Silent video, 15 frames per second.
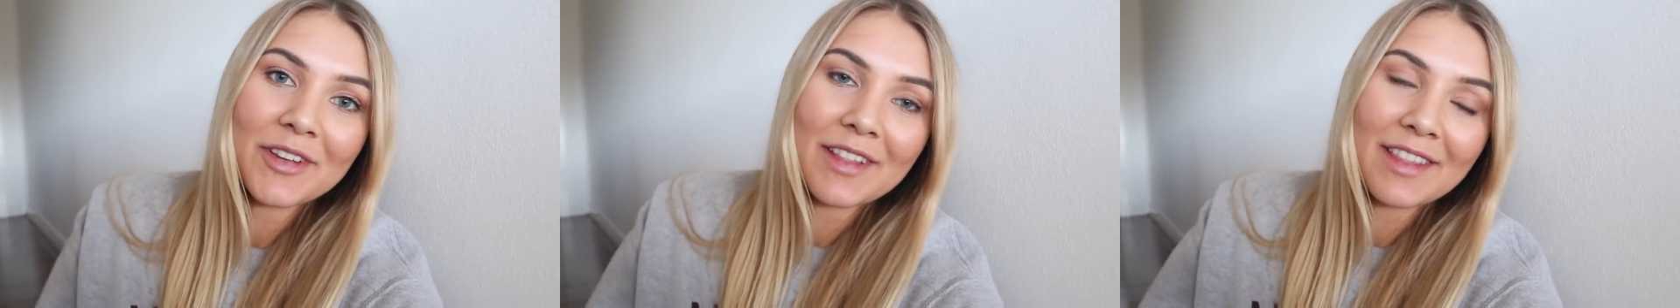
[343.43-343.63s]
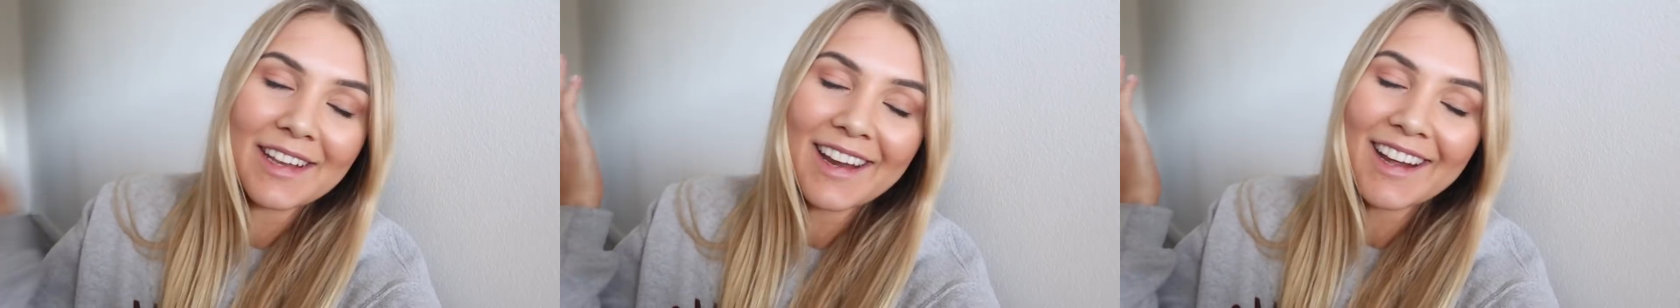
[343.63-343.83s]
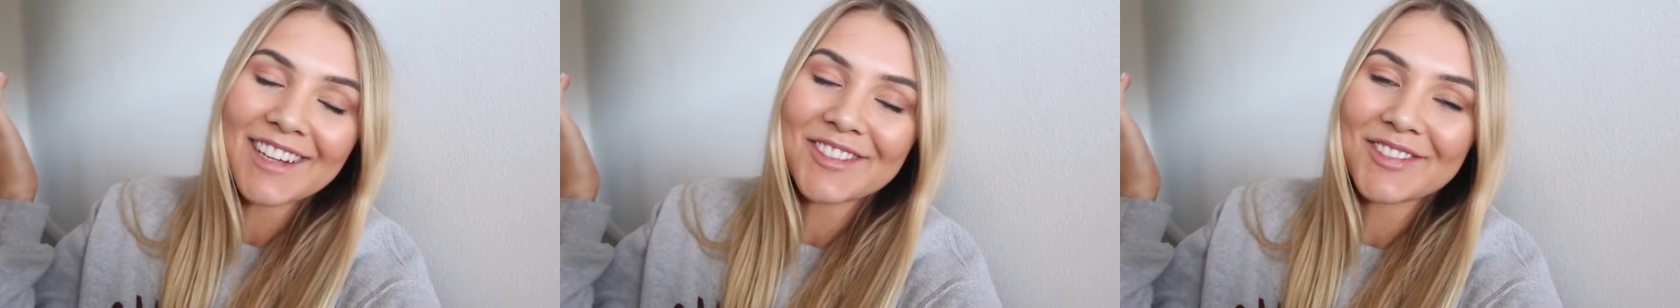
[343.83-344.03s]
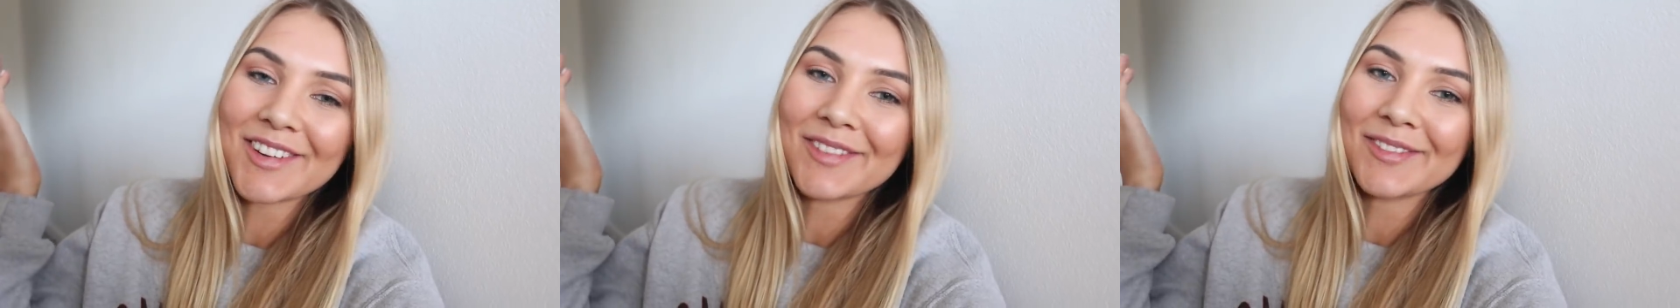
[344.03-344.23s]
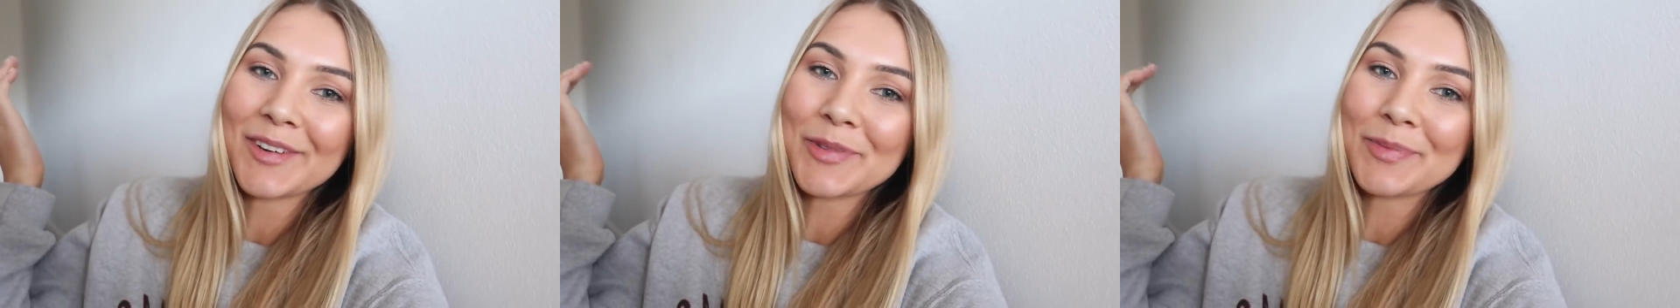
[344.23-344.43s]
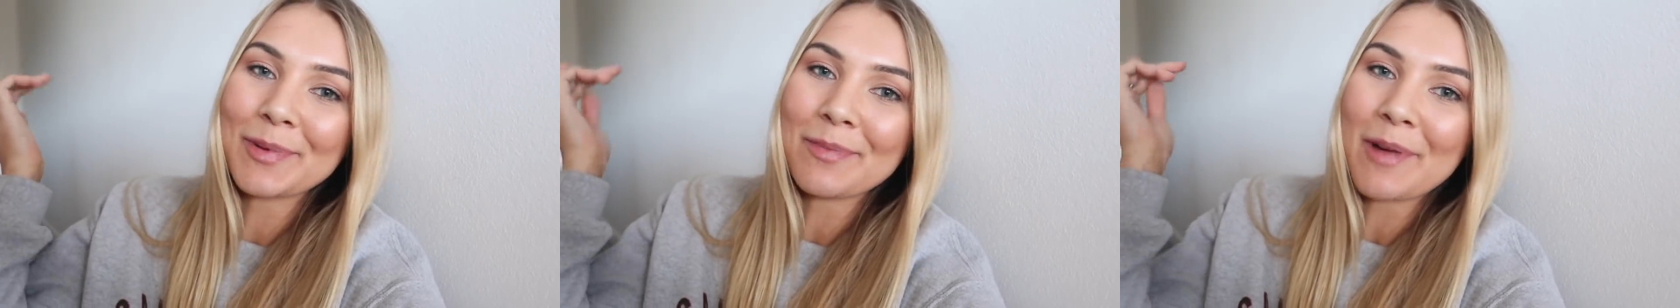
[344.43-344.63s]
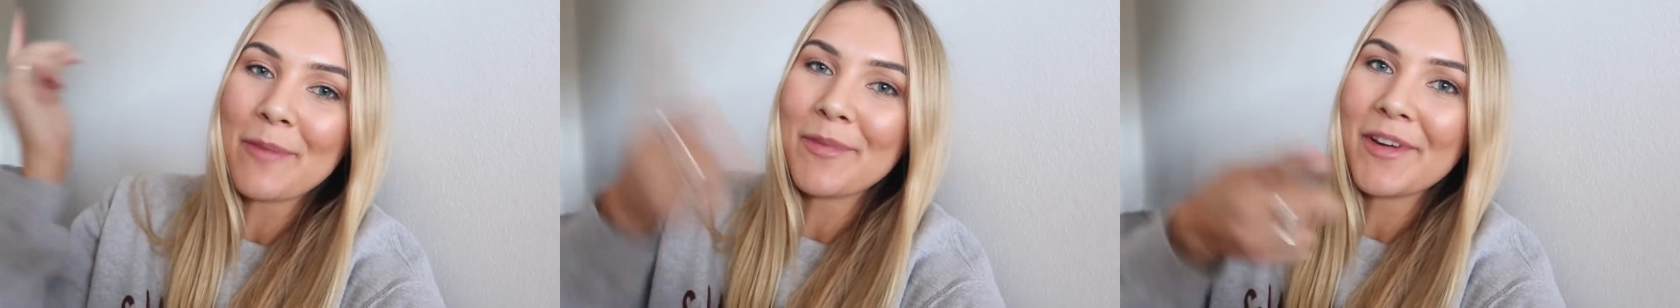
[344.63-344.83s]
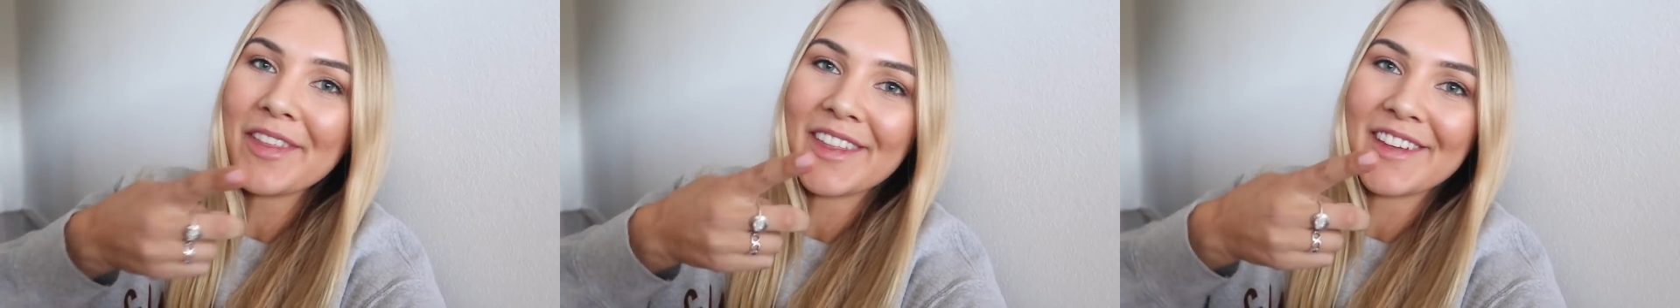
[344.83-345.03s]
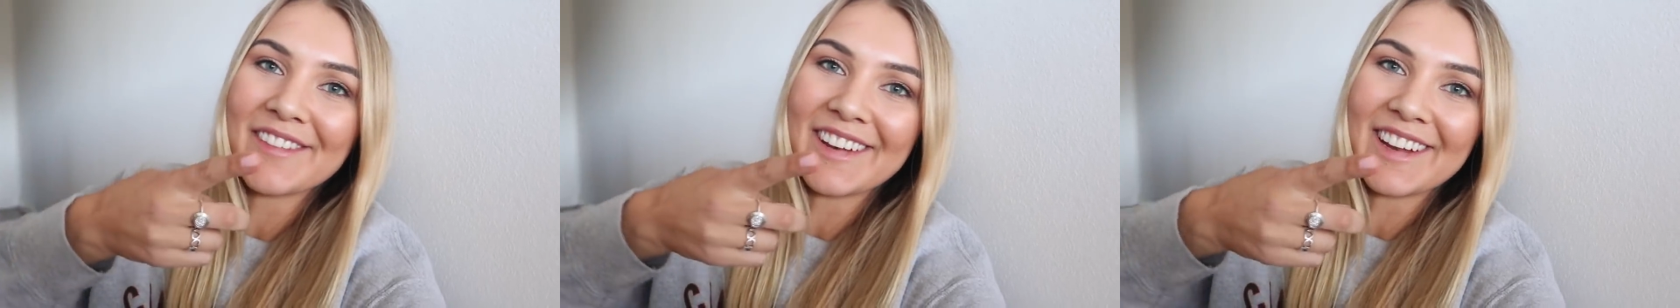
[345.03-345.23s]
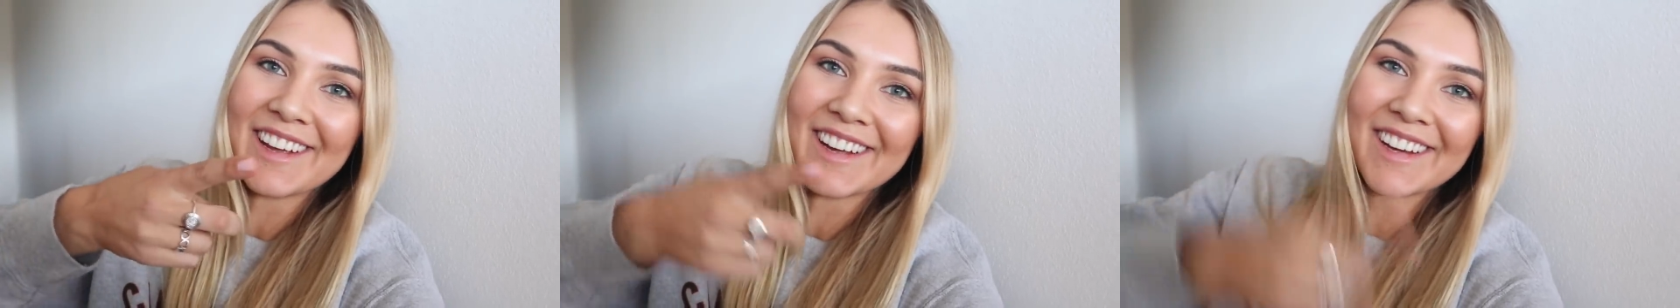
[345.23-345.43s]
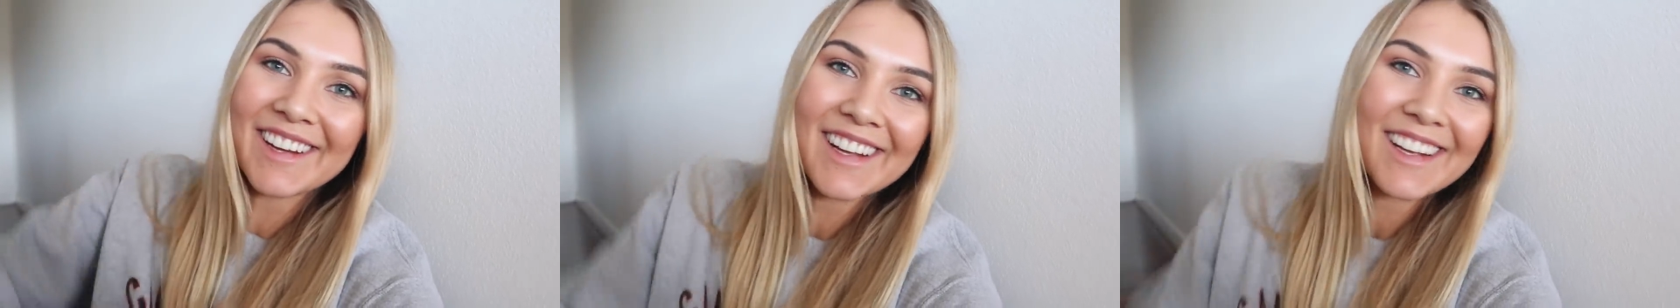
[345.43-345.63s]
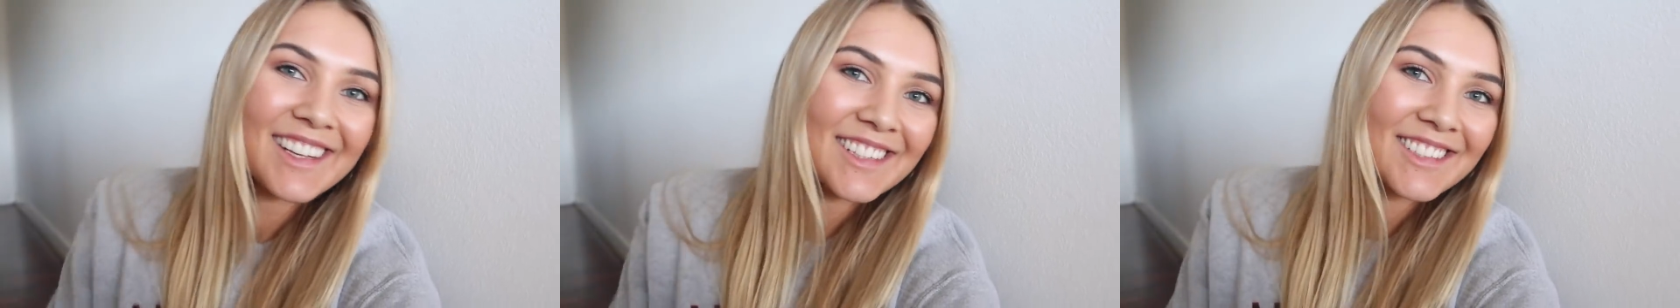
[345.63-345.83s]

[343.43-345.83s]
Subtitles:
in the next one, which will be my birthday video.